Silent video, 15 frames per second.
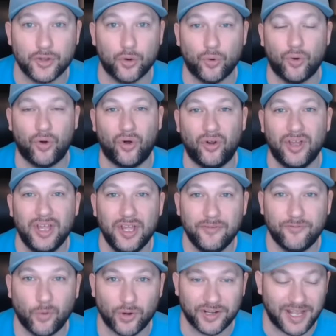cool
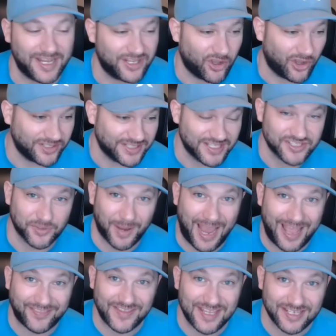Fortnite content. So
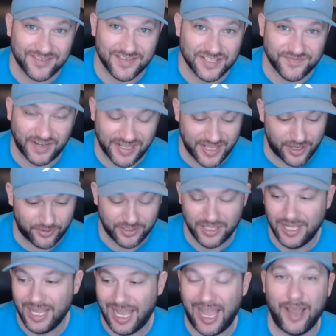at the end of this video,
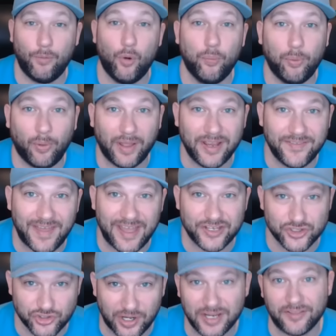I will play
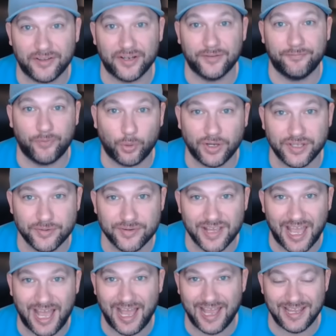that trailer for you
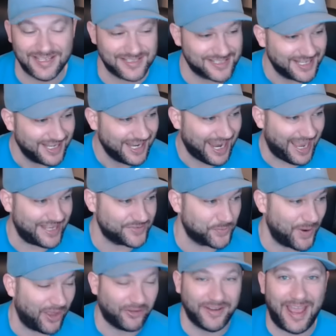guys as
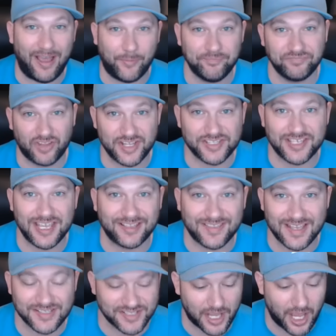well. Now, let's kick
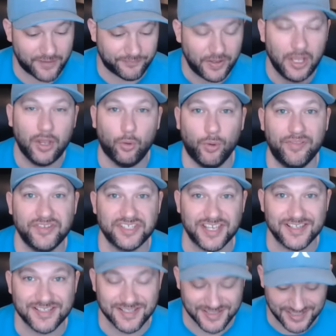things off with
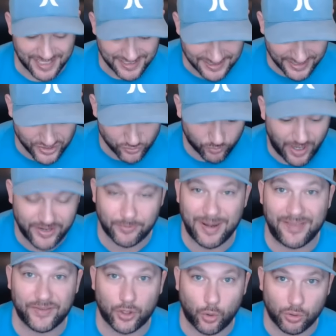season six. It is right
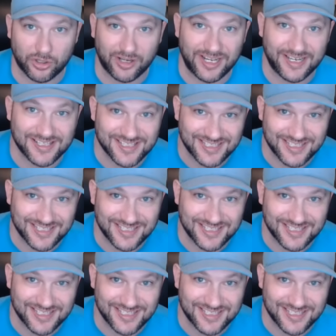around the corner. It is